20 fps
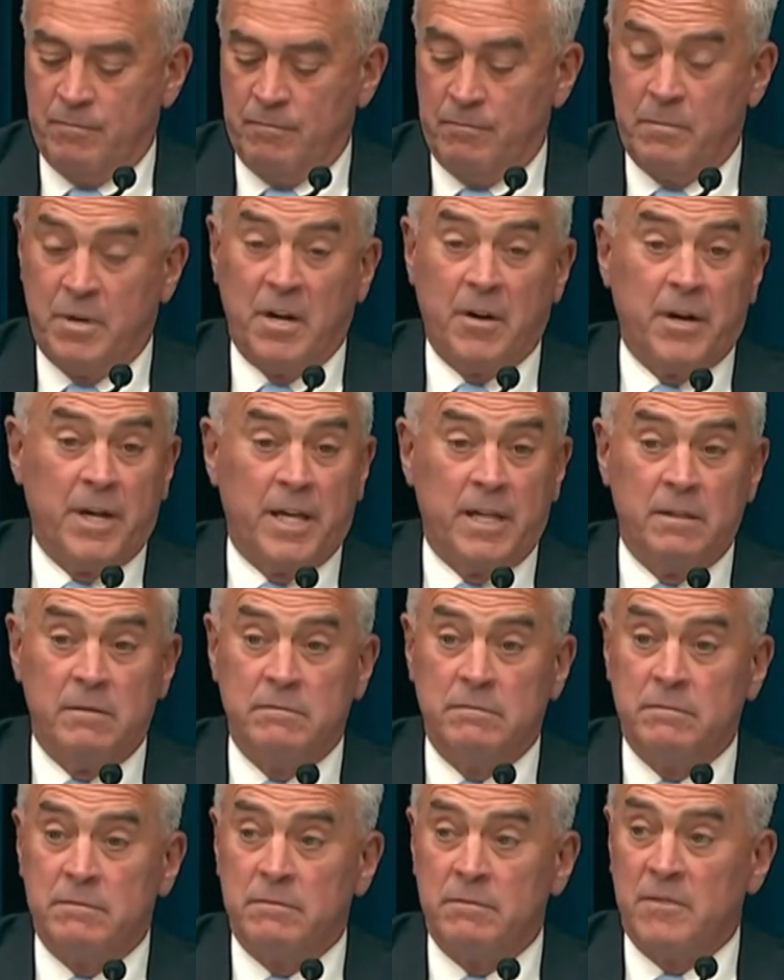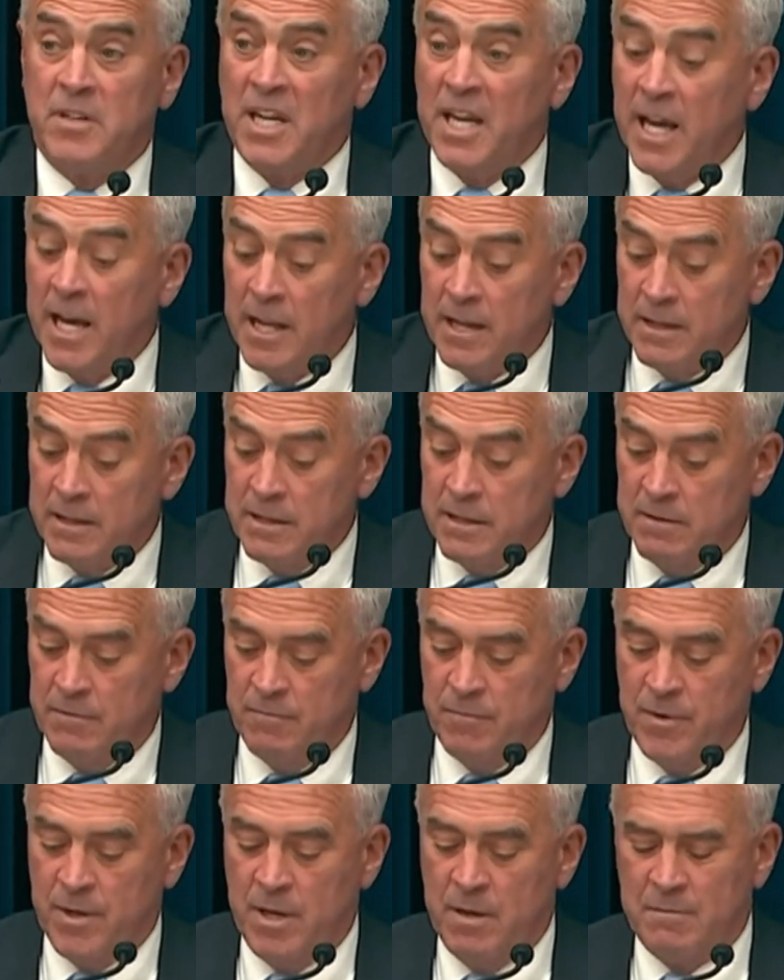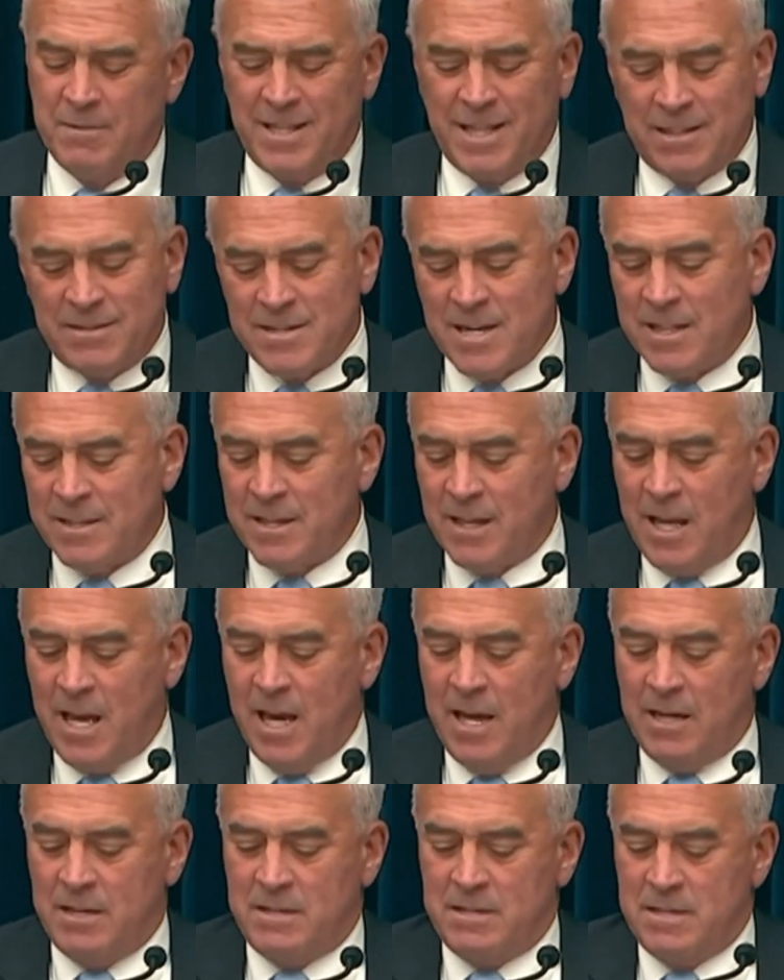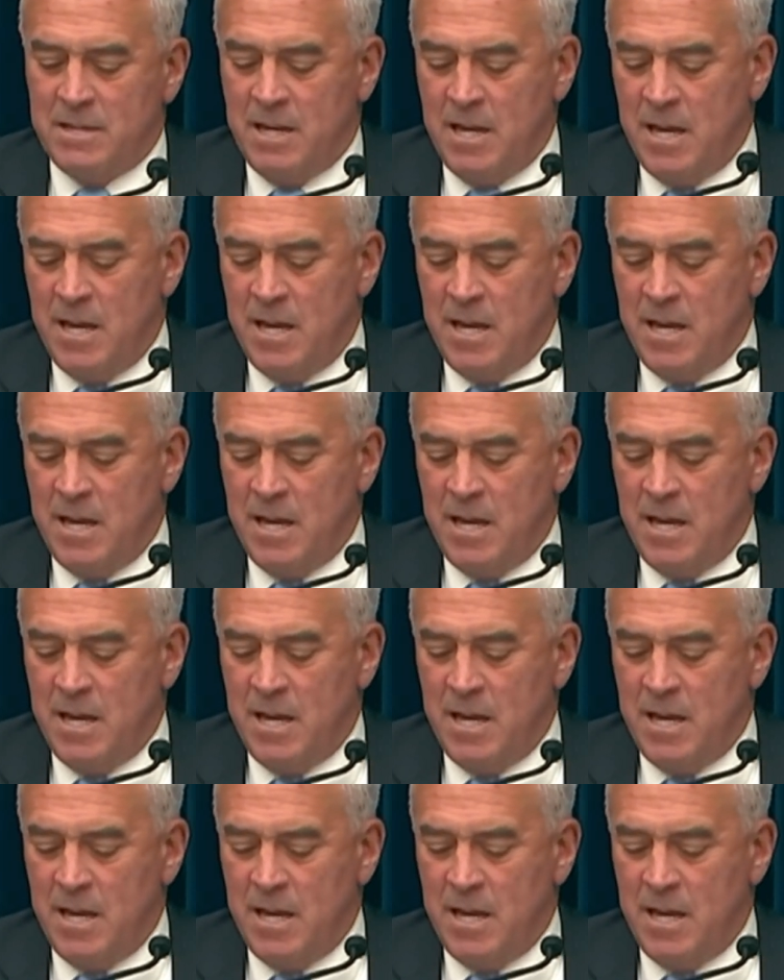Period. The end. That's not the case.